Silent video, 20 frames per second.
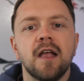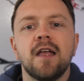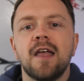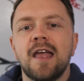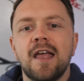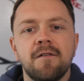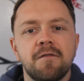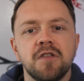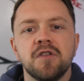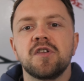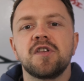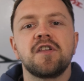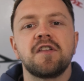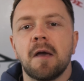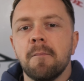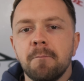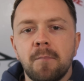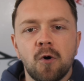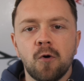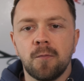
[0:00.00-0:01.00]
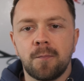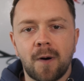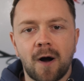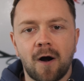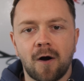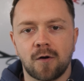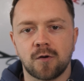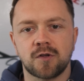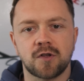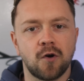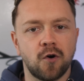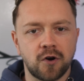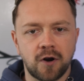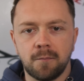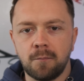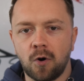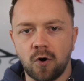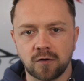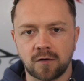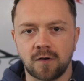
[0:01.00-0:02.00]
even simple parts on a
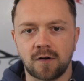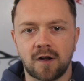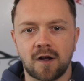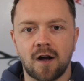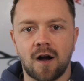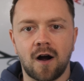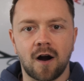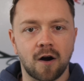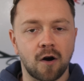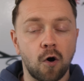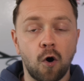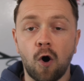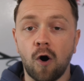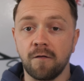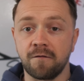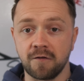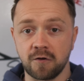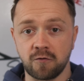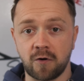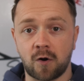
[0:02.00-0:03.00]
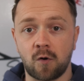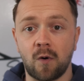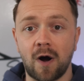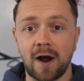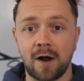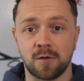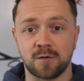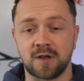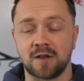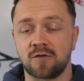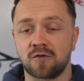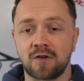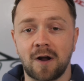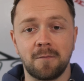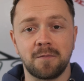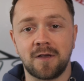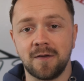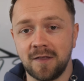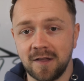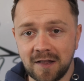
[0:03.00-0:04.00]
modern car often requires a
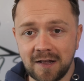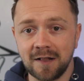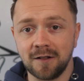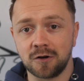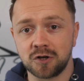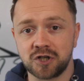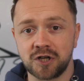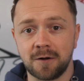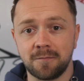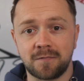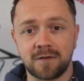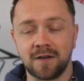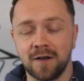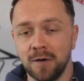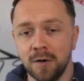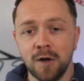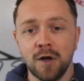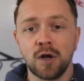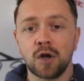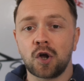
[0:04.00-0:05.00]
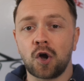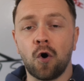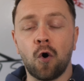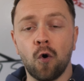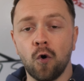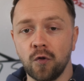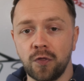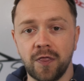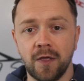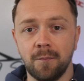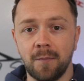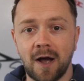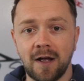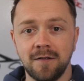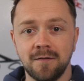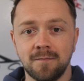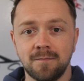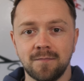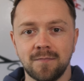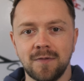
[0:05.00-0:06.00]
trip to the dealership to code them
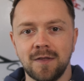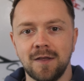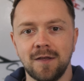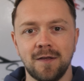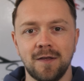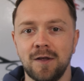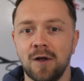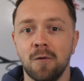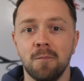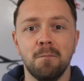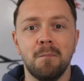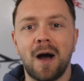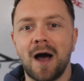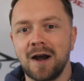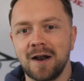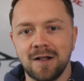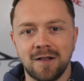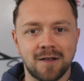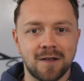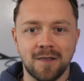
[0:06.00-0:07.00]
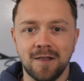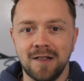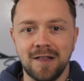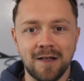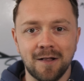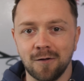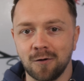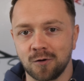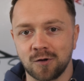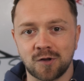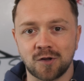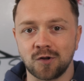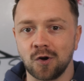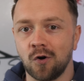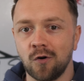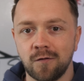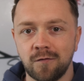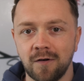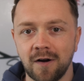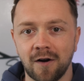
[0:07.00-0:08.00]
in. You're married to the dealer's
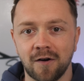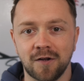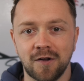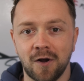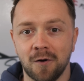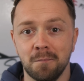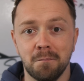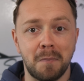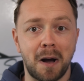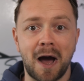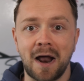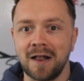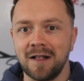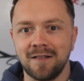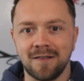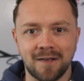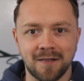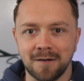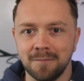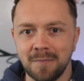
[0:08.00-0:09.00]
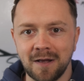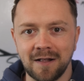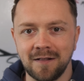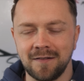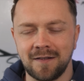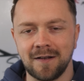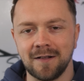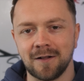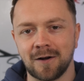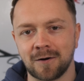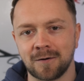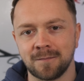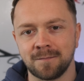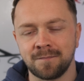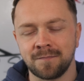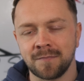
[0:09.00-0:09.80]
software. You're married to the main dealer.